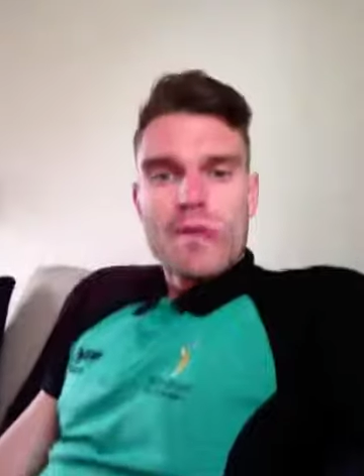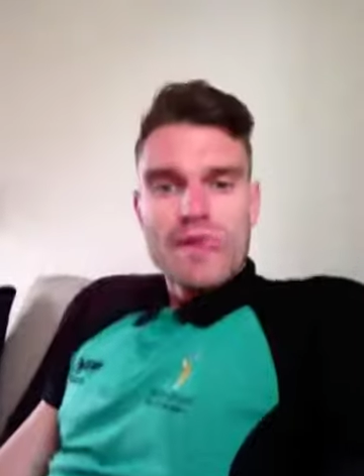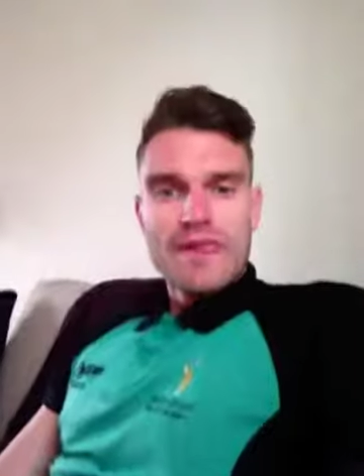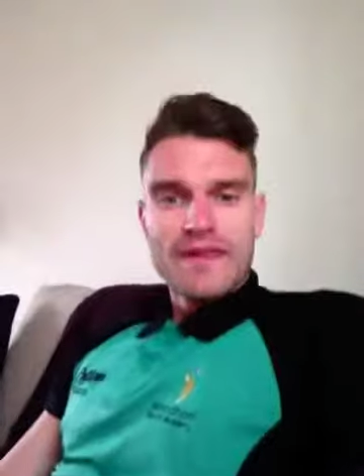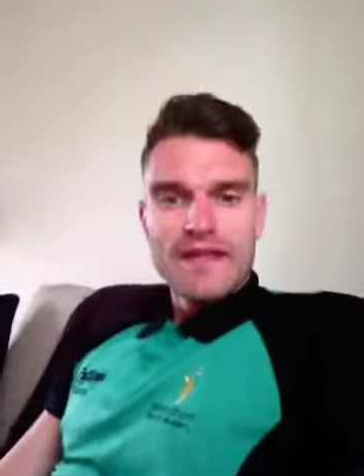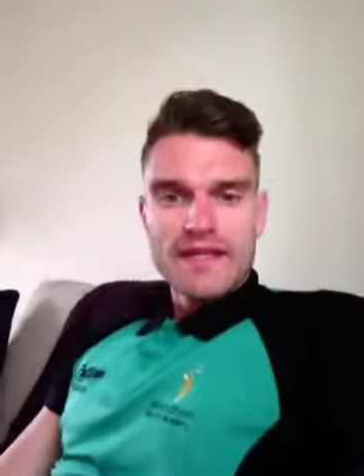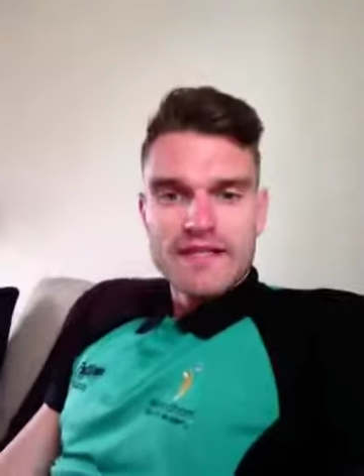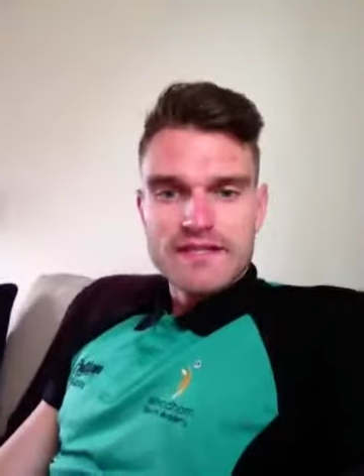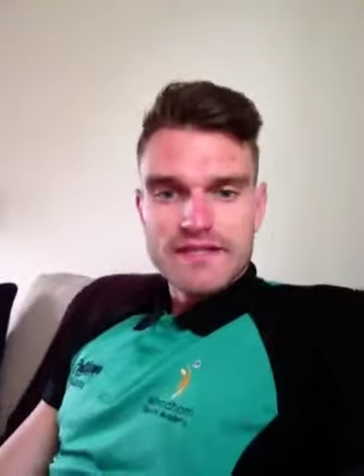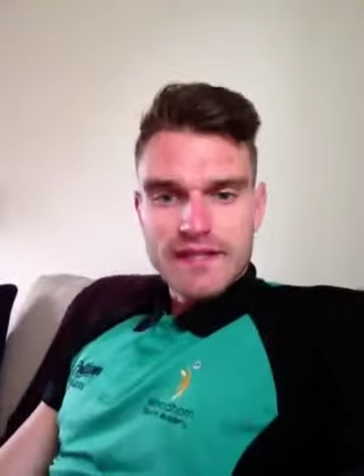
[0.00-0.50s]
The
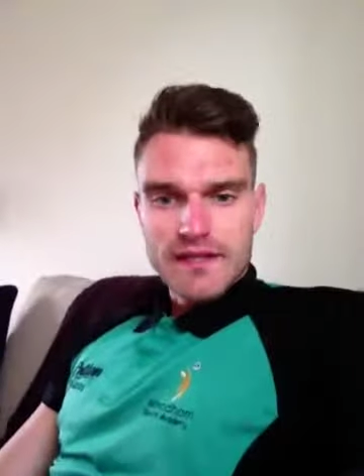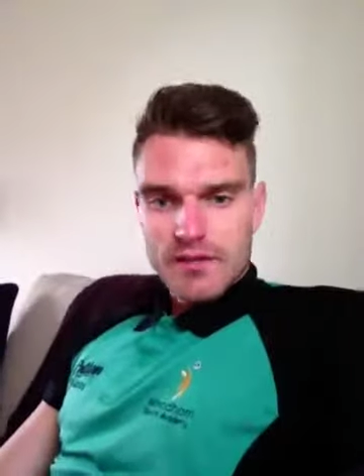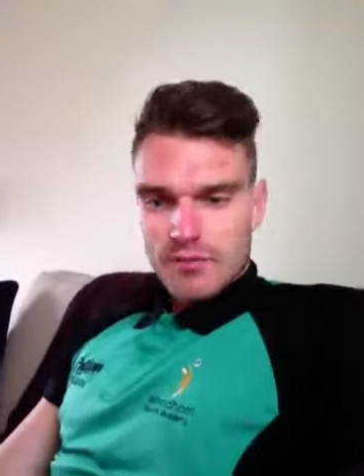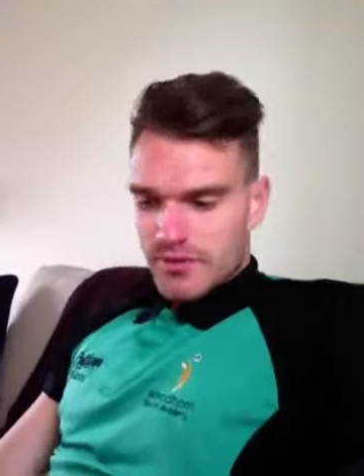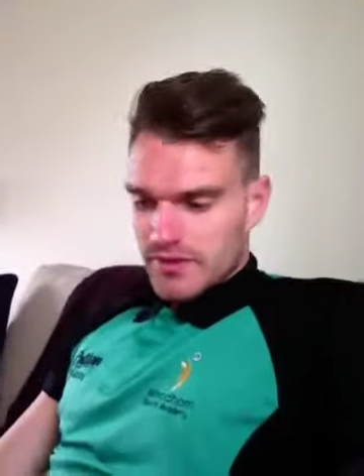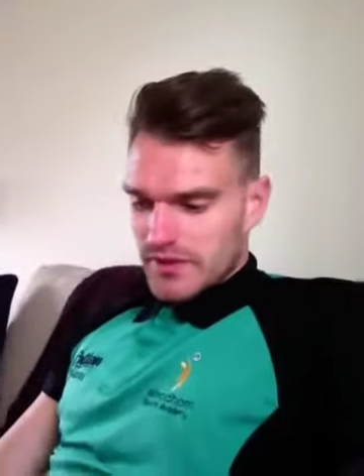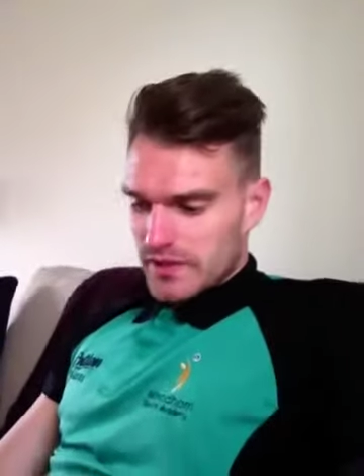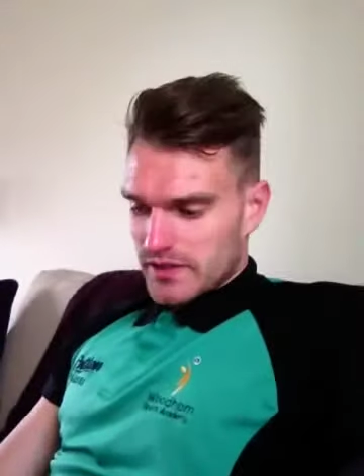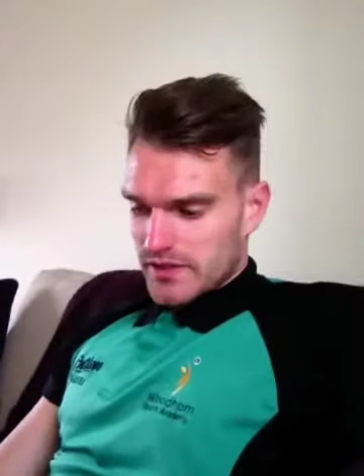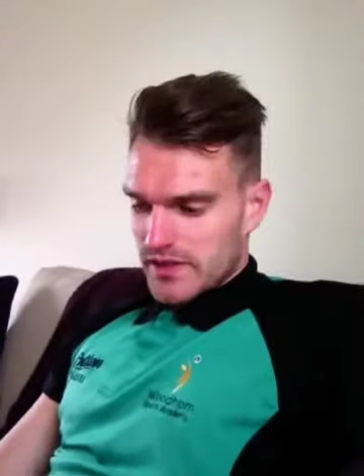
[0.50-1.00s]
next little
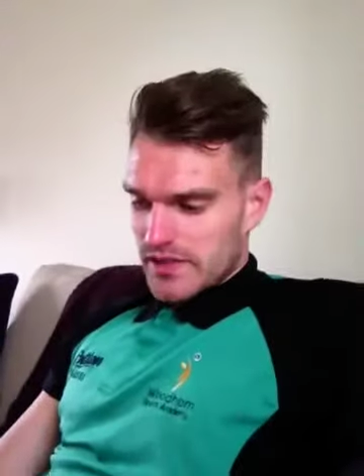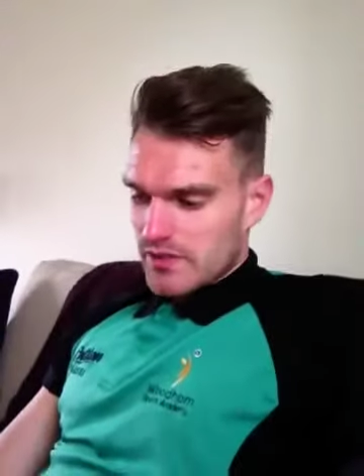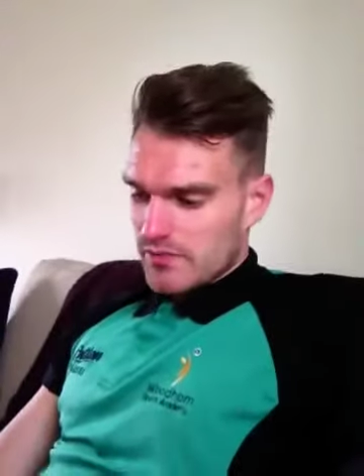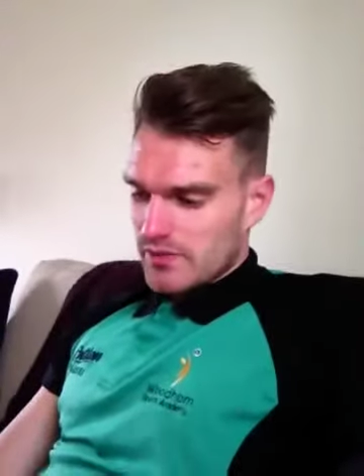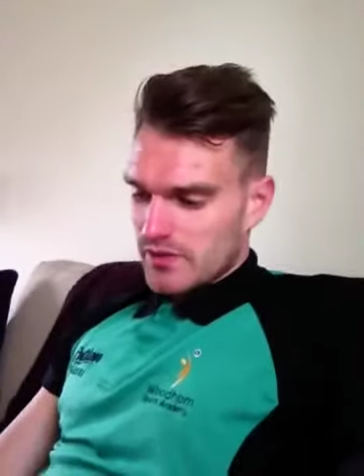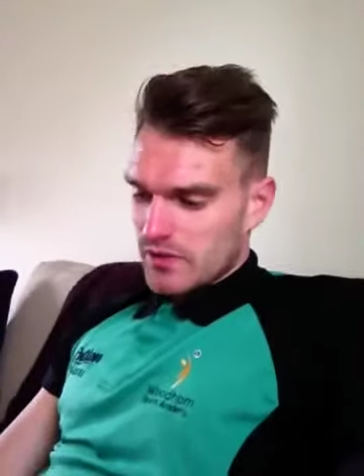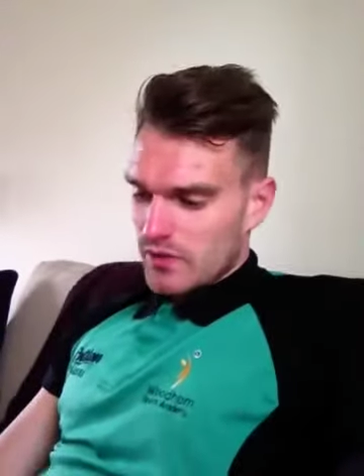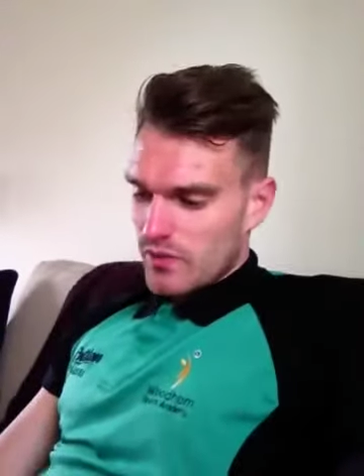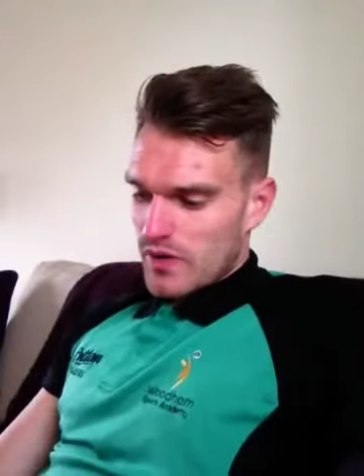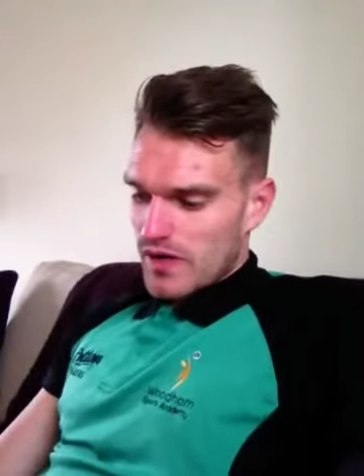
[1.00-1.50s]
bit you need to
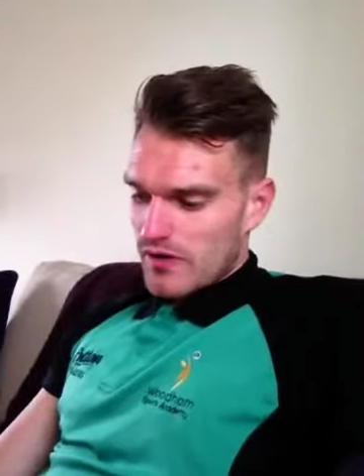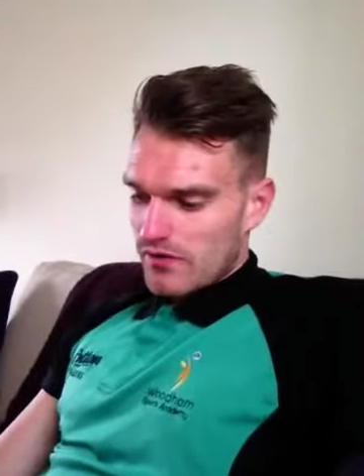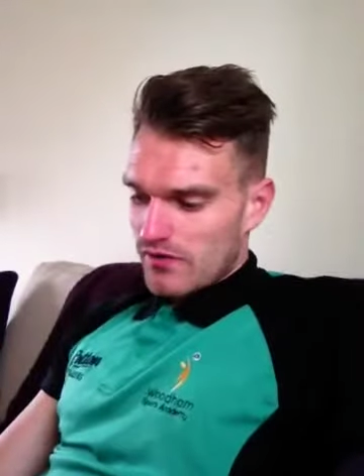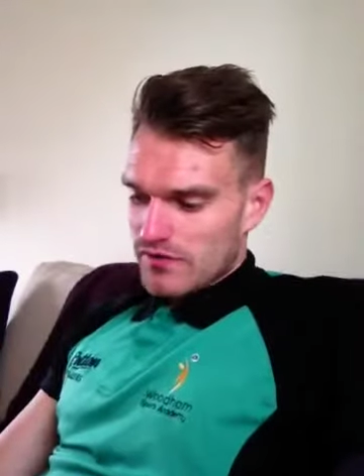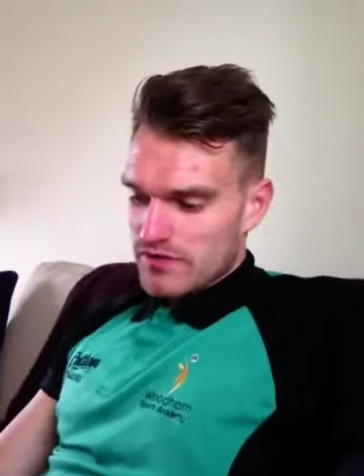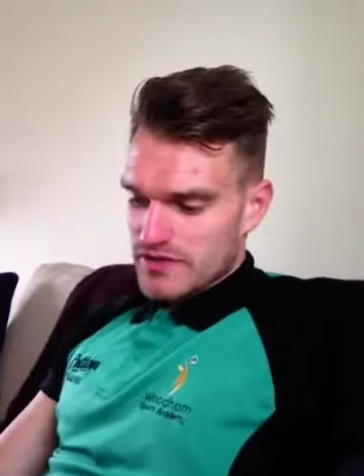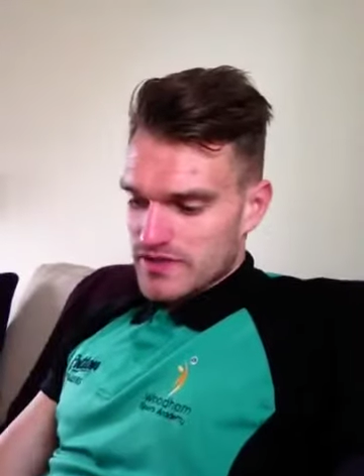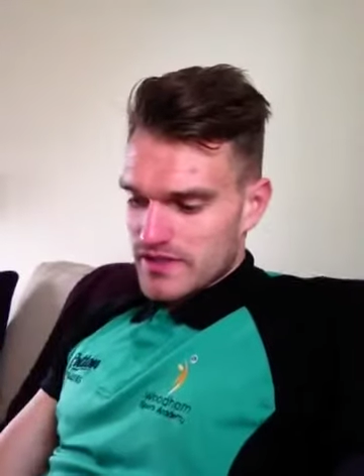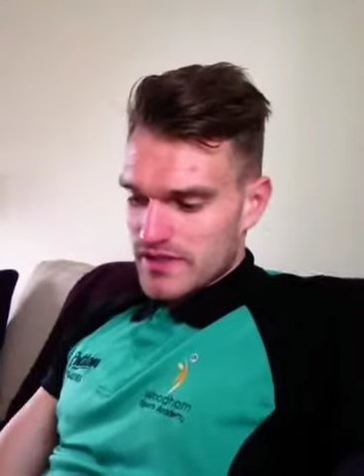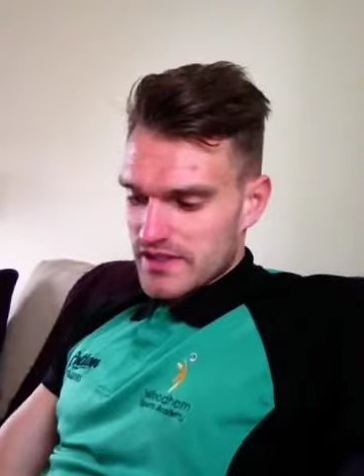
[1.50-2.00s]
be aware
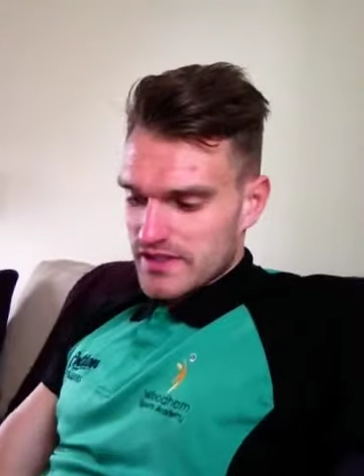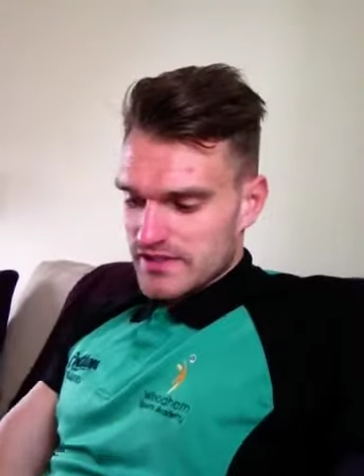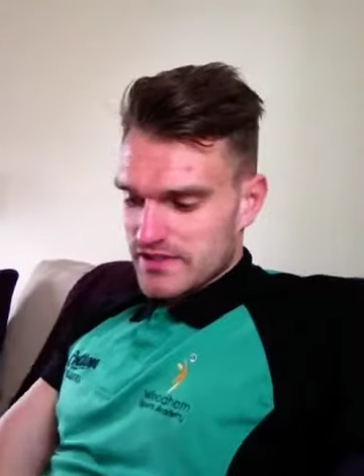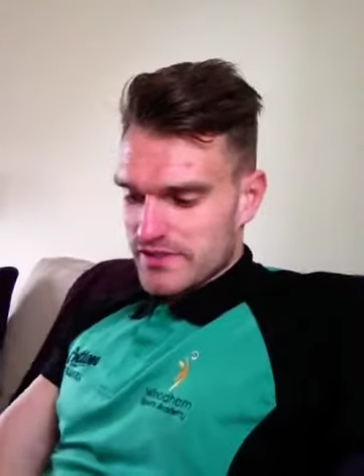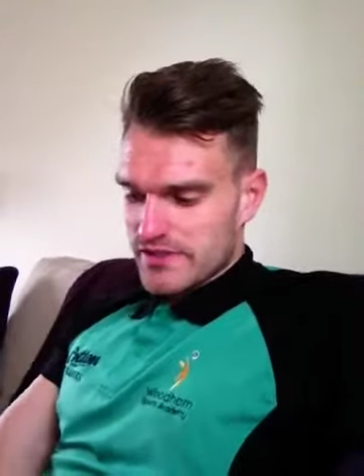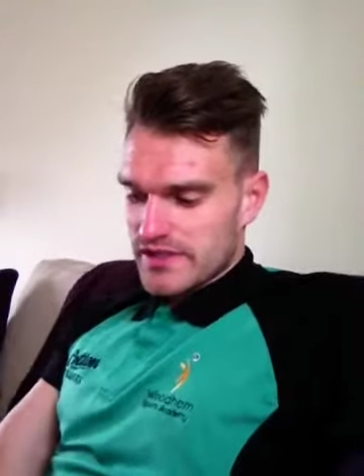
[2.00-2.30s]
of is